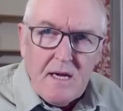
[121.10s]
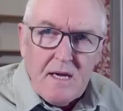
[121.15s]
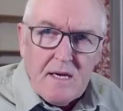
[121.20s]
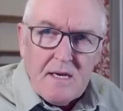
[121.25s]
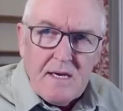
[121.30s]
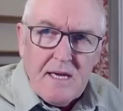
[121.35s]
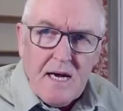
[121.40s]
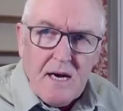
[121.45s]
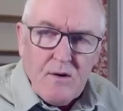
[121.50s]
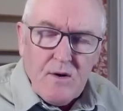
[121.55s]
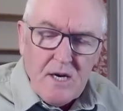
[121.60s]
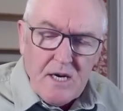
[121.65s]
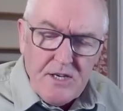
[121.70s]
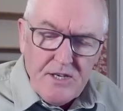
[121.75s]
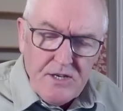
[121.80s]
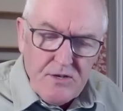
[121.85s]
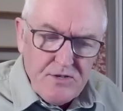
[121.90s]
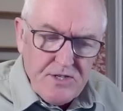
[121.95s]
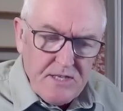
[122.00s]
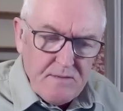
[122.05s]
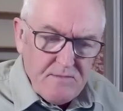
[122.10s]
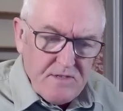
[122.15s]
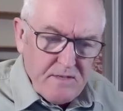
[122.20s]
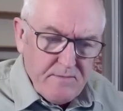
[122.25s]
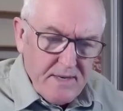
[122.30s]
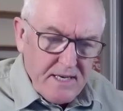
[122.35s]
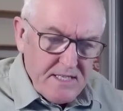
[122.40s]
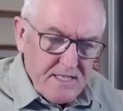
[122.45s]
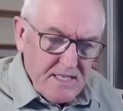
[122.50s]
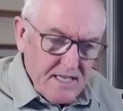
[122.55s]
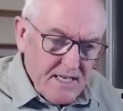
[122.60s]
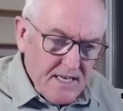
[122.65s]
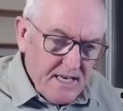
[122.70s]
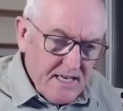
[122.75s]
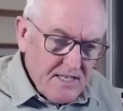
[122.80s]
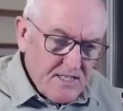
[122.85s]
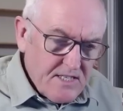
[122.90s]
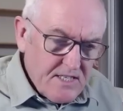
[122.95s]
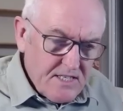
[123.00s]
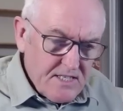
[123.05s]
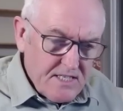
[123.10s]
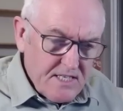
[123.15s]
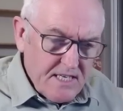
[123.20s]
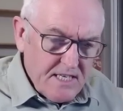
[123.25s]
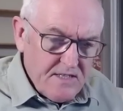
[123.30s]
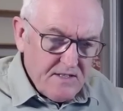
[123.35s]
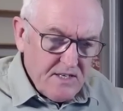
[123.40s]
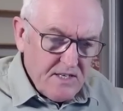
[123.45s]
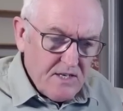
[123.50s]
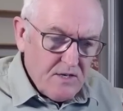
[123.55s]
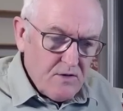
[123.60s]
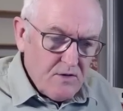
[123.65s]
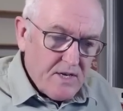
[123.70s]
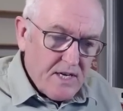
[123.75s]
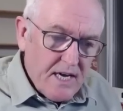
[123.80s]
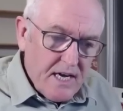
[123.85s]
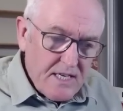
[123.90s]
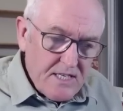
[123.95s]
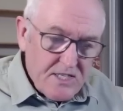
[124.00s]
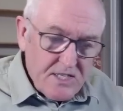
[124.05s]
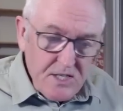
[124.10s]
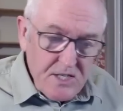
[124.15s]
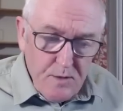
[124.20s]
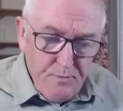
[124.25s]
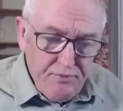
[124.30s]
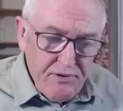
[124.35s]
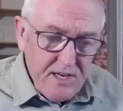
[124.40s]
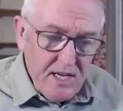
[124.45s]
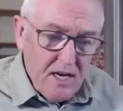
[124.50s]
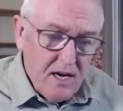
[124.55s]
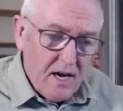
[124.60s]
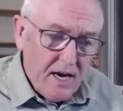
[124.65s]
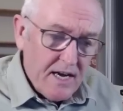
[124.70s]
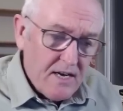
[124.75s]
Now, new symptomatic cases in the UK, still pretty high,